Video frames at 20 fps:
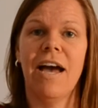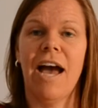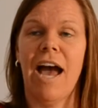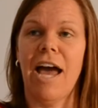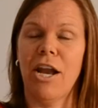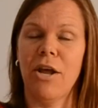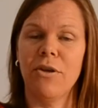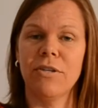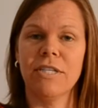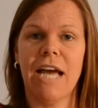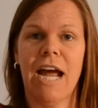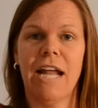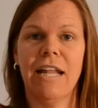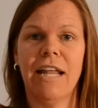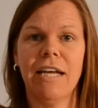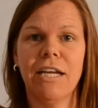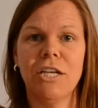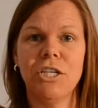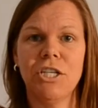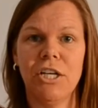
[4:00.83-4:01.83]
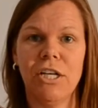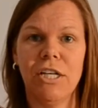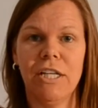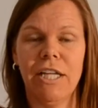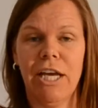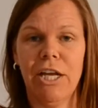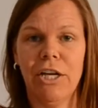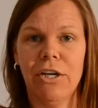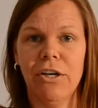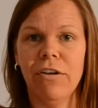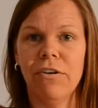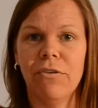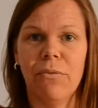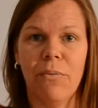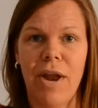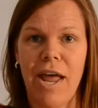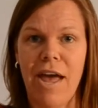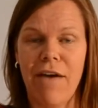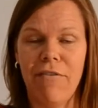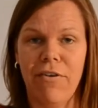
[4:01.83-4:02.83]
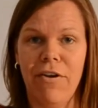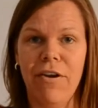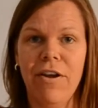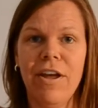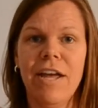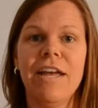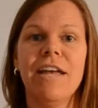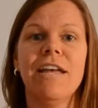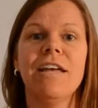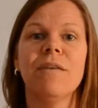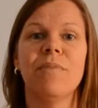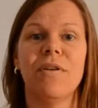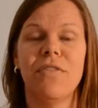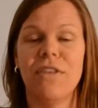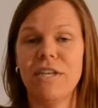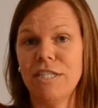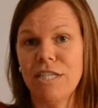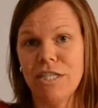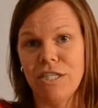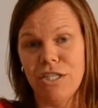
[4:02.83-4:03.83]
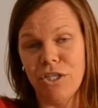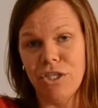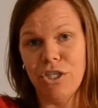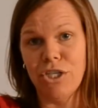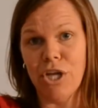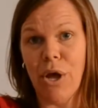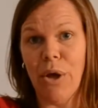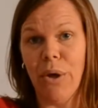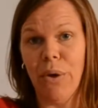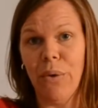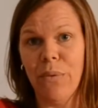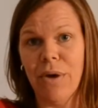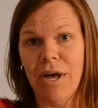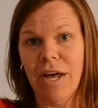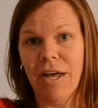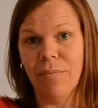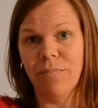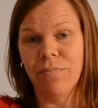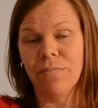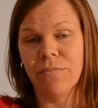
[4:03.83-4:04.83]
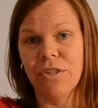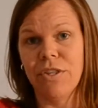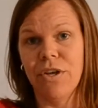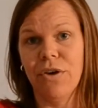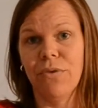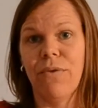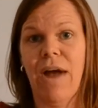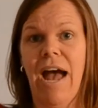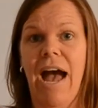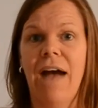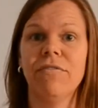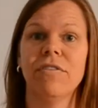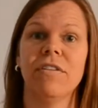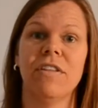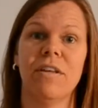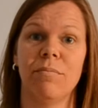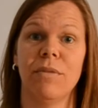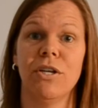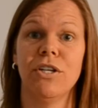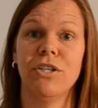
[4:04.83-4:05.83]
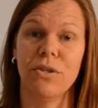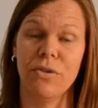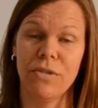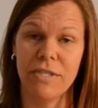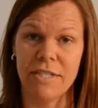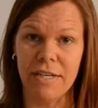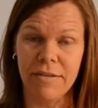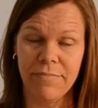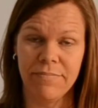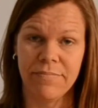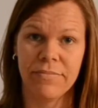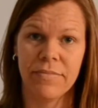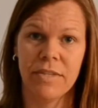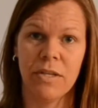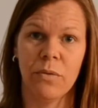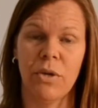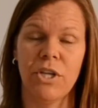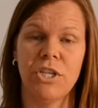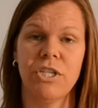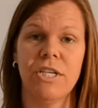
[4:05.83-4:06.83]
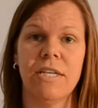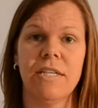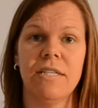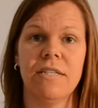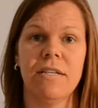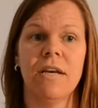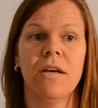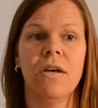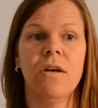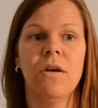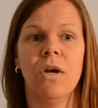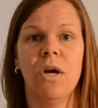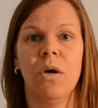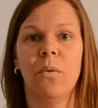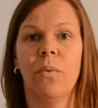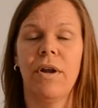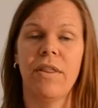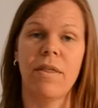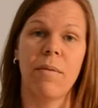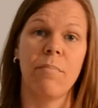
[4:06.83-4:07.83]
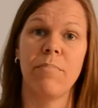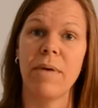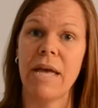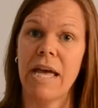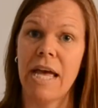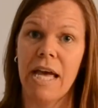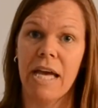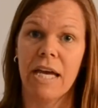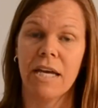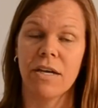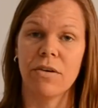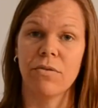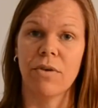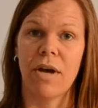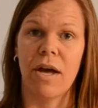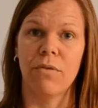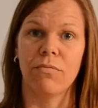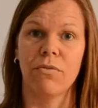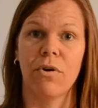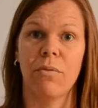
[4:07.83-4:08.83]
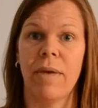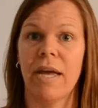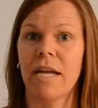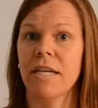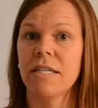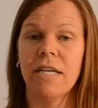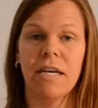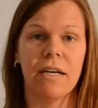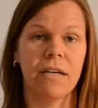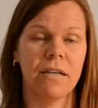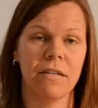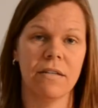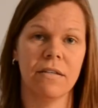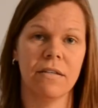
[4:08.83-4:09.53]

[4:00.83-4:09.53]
I know it's kind of like a cheerleader or whatever, but this is to show the Raft of the Medusa, which is one of the big romantic